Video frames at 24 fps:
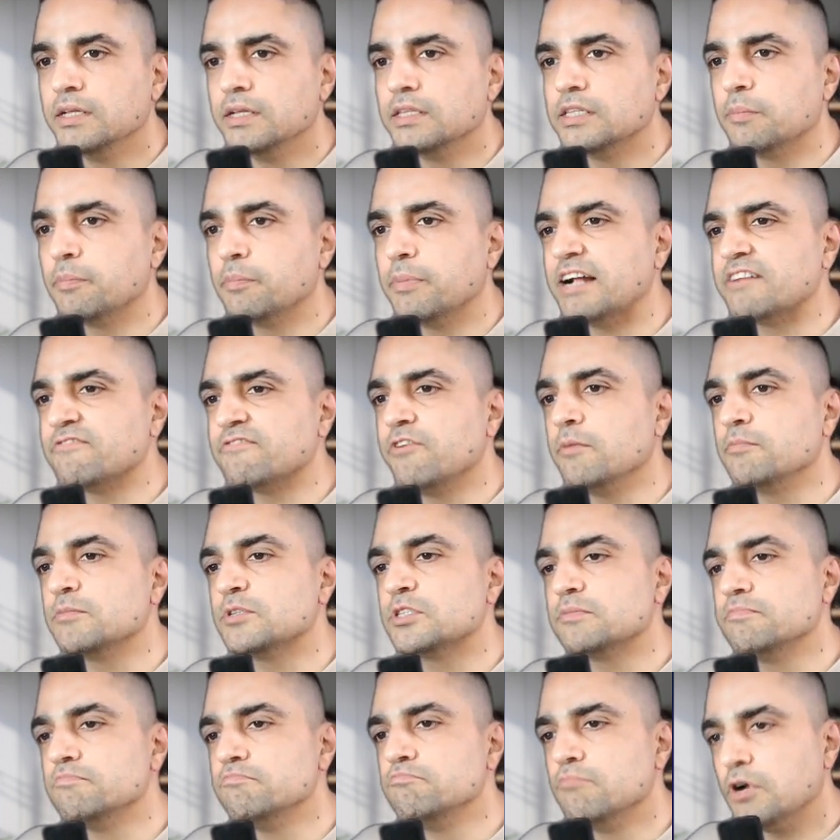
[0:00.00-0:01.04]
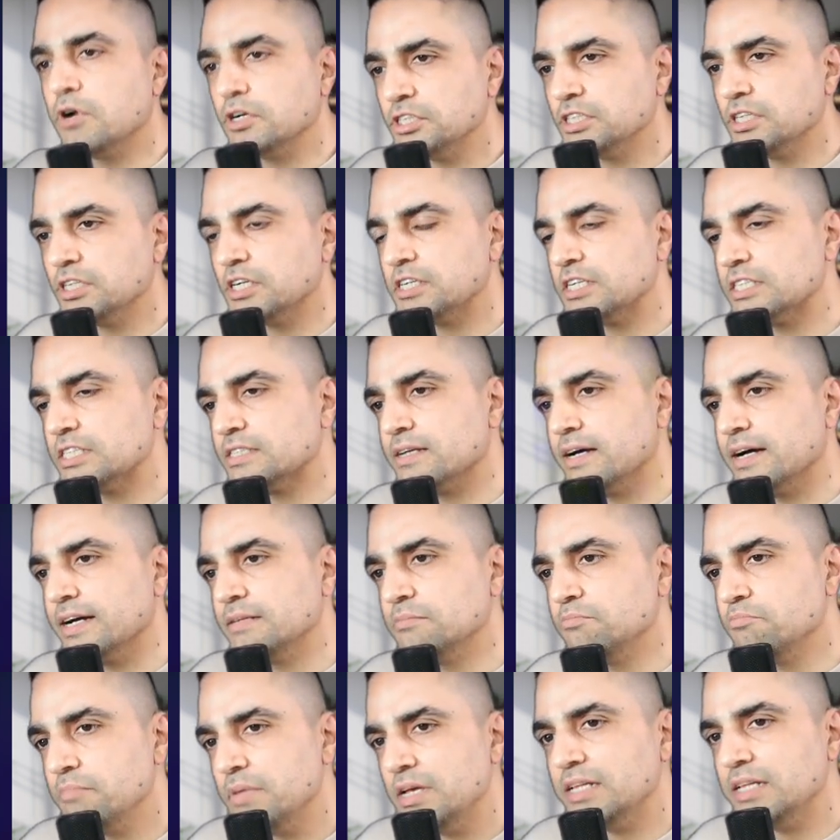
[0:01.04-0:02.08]
The platform's modular
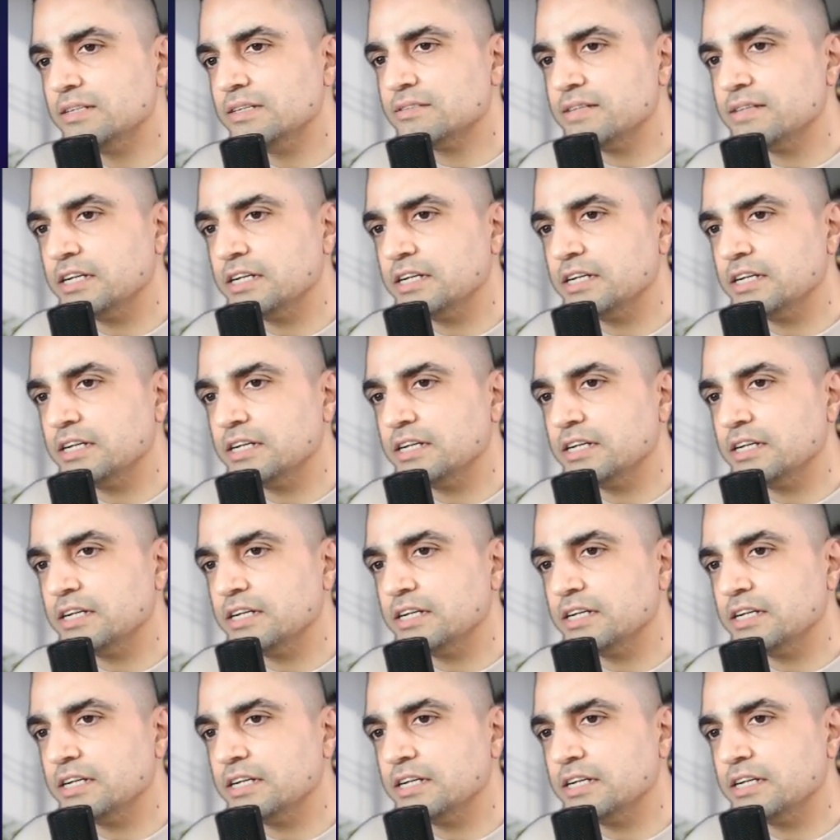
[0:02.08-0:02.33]
design means